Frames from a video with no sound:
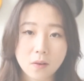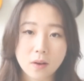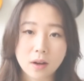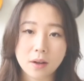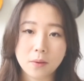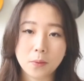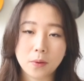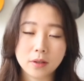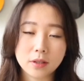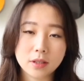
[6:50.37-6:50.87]

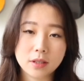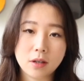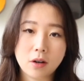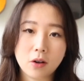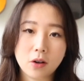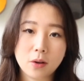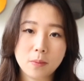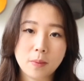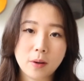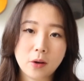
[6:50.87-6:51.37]
I want to
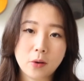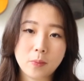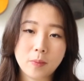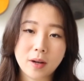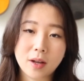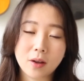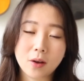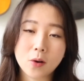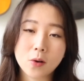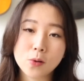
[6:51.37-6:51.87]
talk about
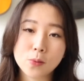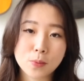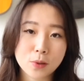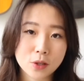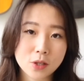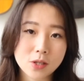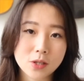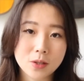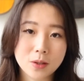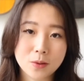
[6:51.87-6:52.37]
my own
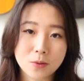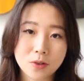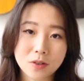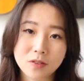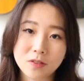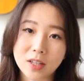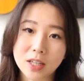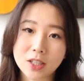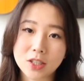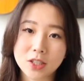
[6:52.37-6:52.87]
personal
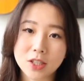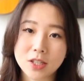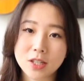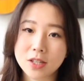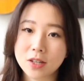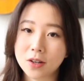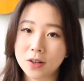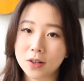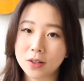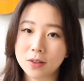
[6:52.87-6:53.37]
reflections
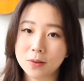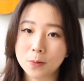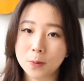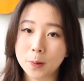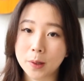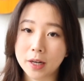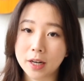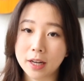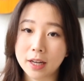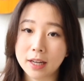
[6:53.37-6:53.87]
on
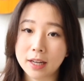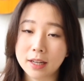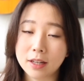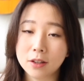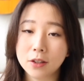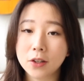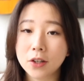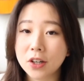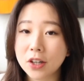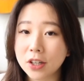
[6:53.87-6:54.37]
what I
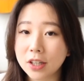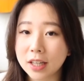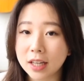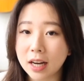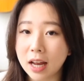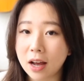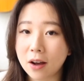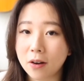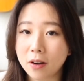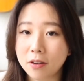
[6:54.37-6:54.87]
learned
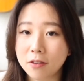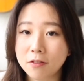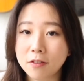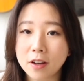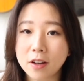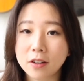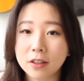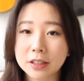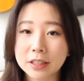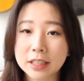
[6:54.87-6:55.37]
and how I
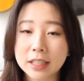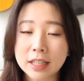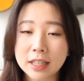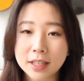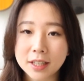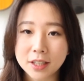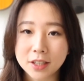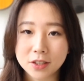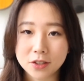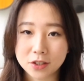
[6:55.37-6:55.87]
felt
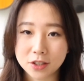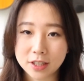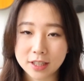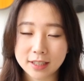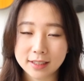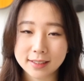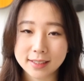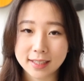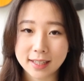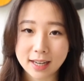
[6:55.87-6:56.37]

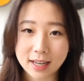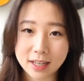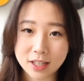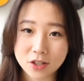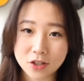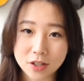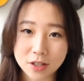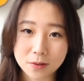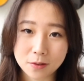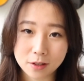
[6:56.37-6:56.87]
during
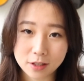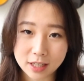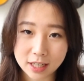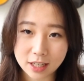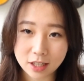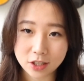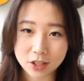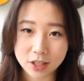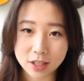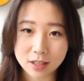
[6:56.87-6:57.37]
psychiatry
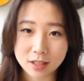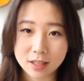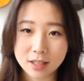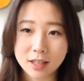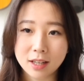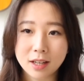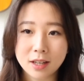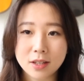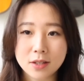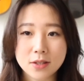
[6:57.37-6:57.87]
rotation.
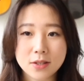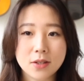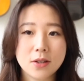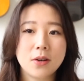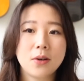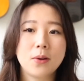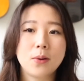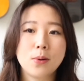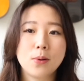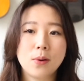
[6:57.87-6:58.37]

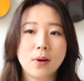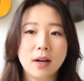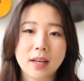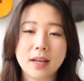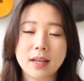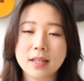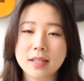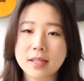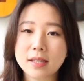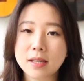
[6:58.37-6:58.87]
So,
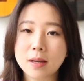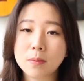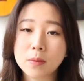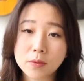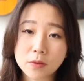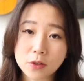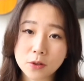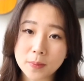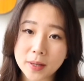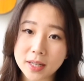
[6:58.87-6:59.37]
as some
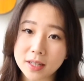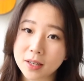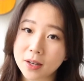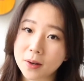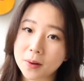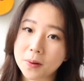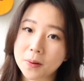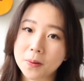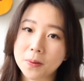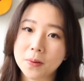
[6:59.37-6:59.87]
of you might
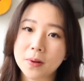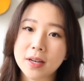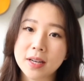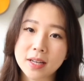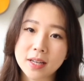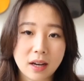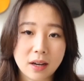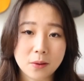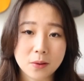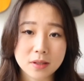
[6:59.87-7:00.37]
know,
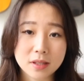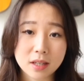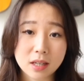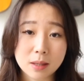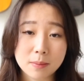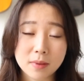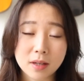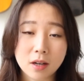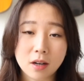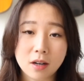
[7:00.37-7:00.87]
I was
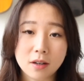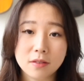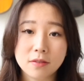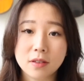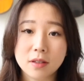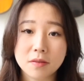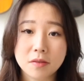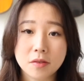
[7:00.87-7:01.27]
coming off of